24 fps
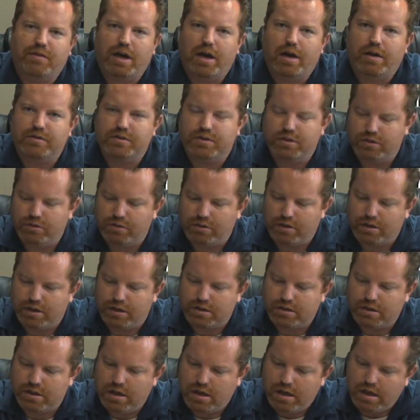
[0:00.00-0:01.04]
valves and doing
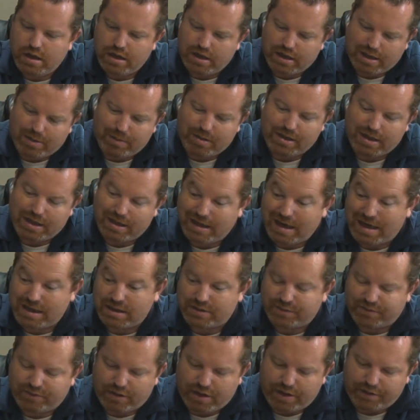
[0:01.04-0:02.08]
things. I mean, they
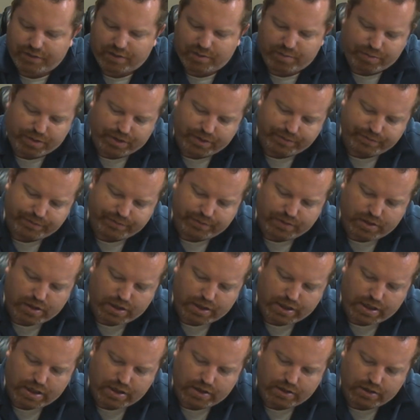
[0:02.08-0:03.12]
last forever, but
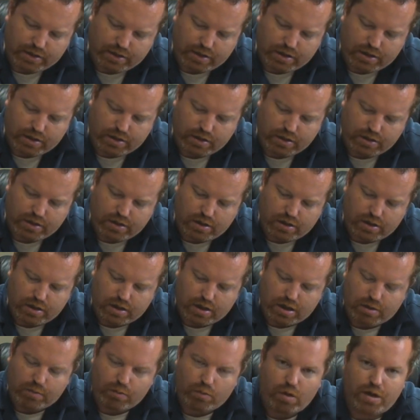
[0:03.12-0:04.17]
again,
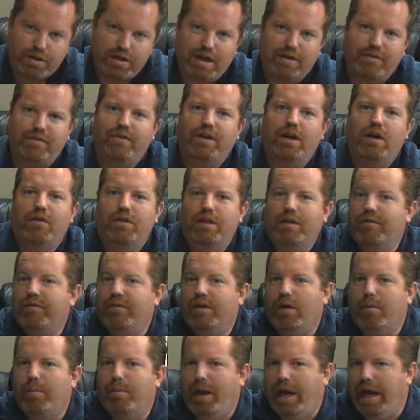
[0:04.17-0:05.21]
when they fail
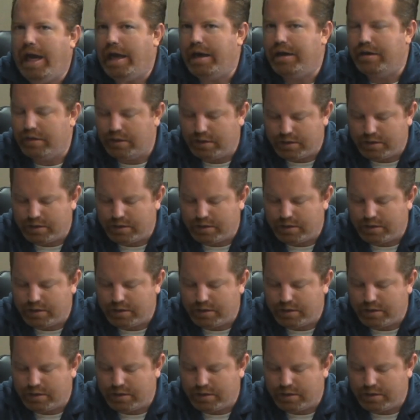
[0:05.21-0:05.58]
bad.